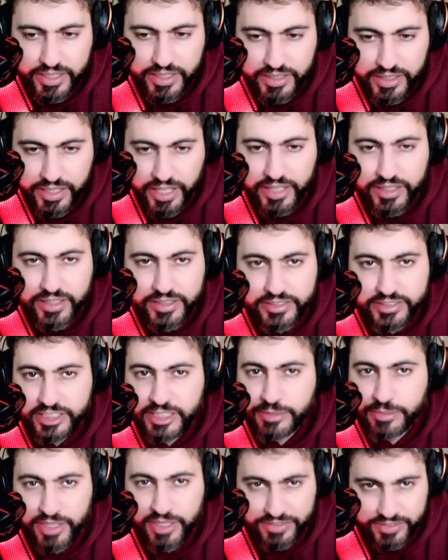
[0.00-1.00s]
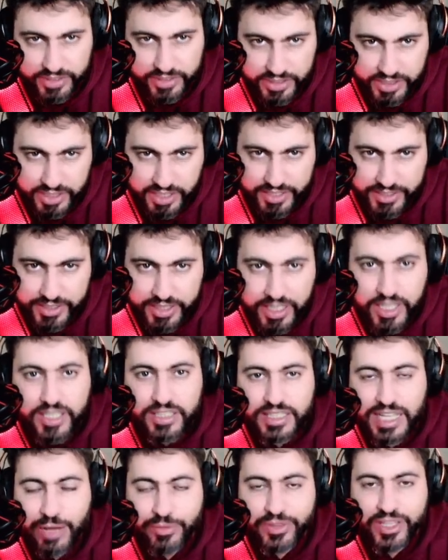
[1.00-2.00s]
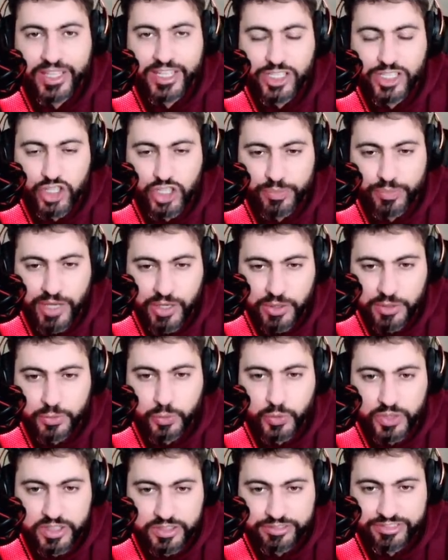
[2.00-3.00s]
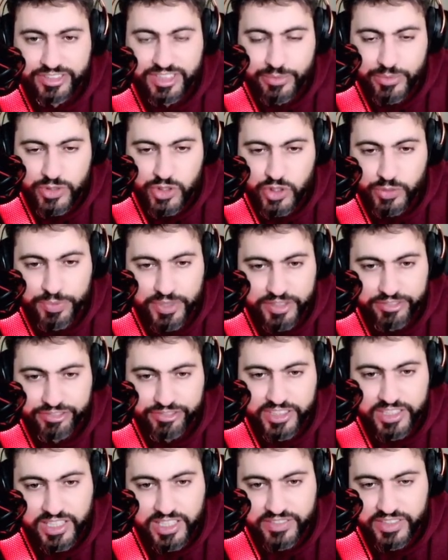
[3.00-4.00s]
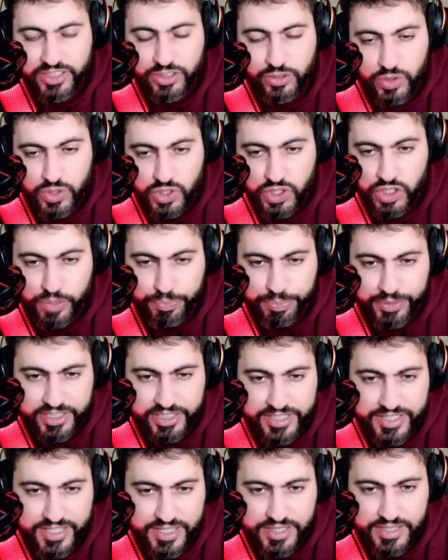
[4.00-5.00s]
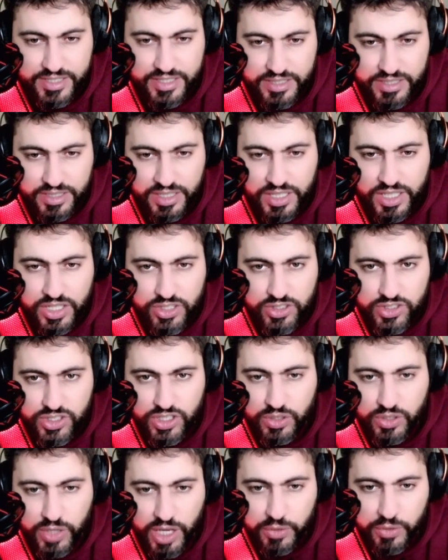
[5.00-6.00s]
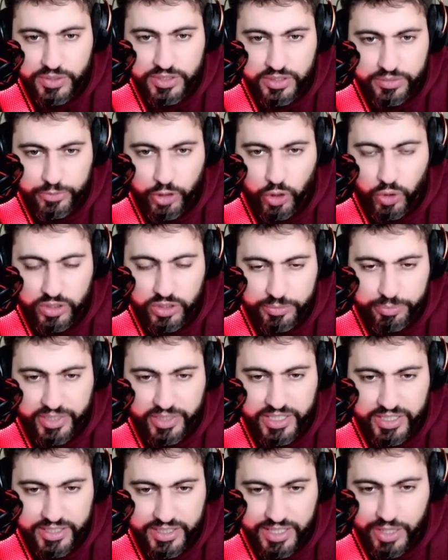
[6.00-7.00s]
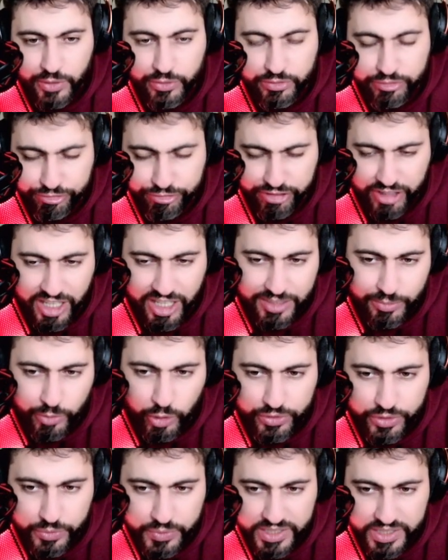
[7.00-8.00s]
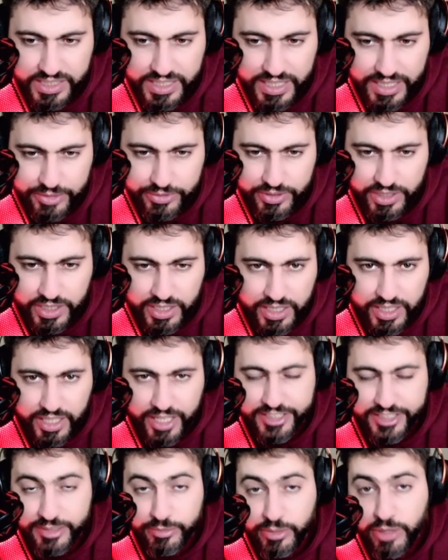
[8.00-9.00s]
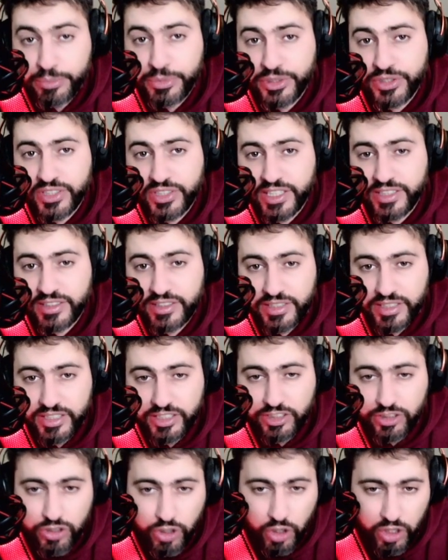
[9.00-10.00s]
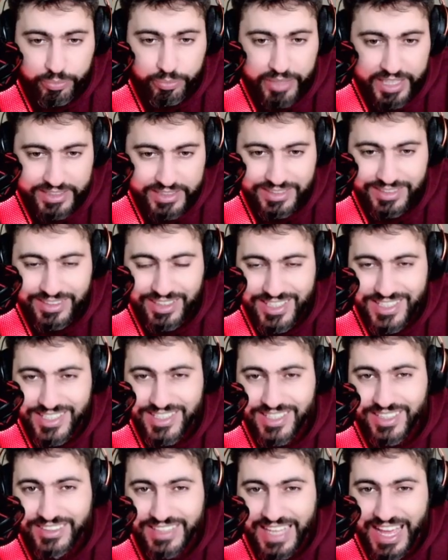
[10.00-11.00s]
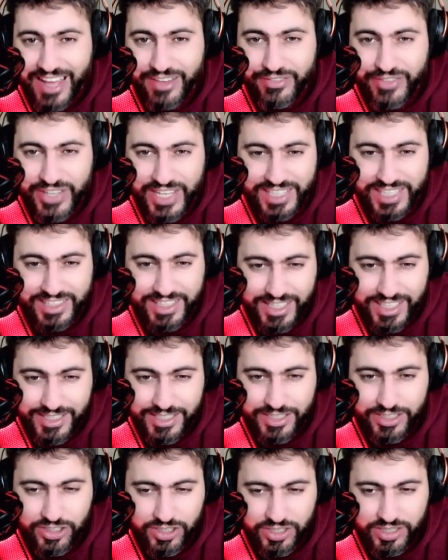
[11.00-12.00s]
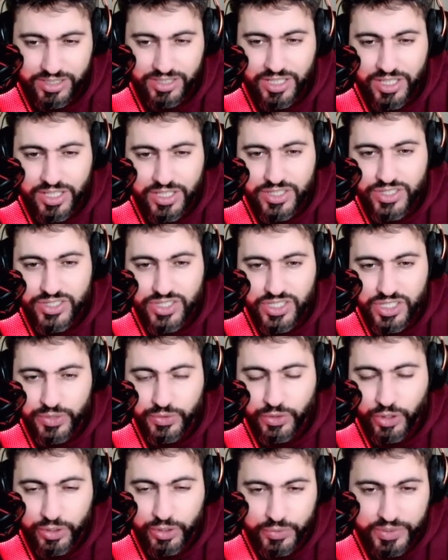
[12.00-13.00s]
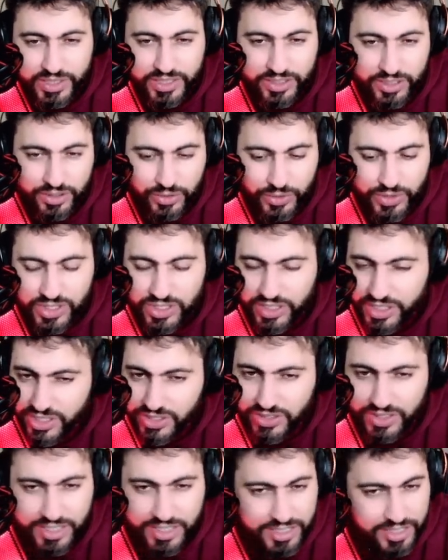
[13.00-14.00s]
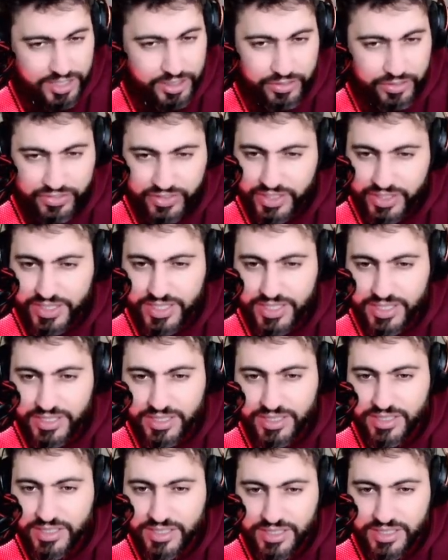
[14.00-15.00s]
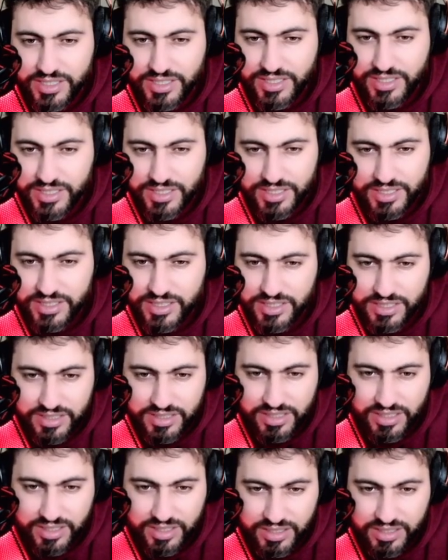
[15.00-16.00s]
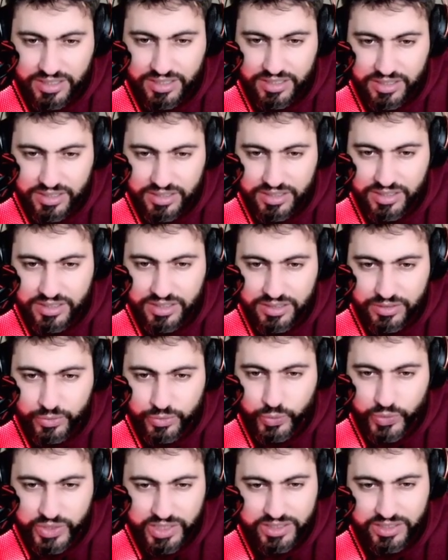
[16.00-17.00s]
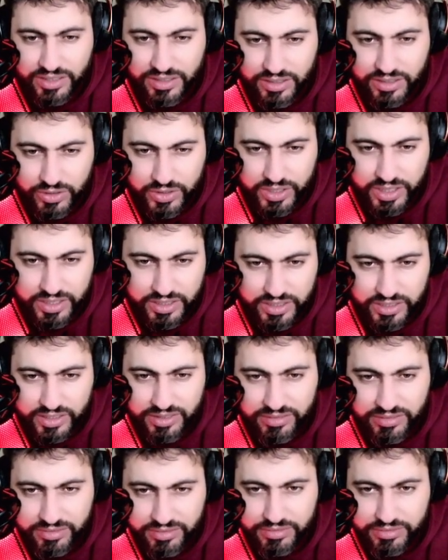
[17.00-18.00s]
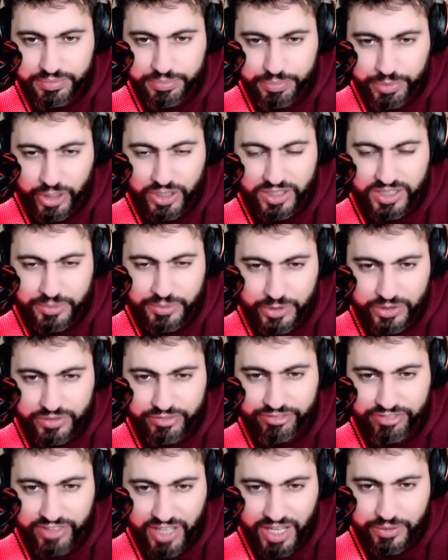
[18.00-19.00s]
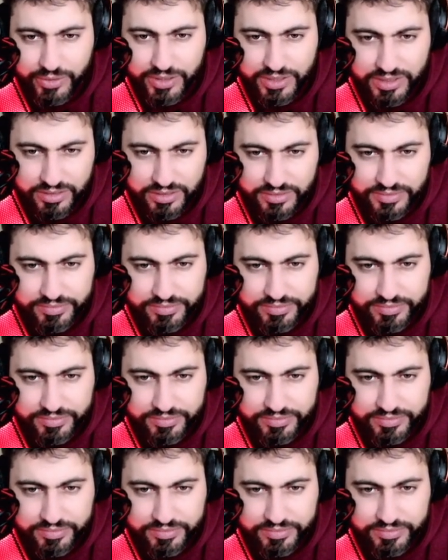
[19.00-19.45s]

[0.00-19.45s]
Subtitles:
hella debuffed. Okay, now the ancient power went from super effective into super resisted. So our only play now, farm all the way down. And remember that the Golbat does not have any energy. So all we need to do is just to get rid of this Weedle looking Pokemon flower.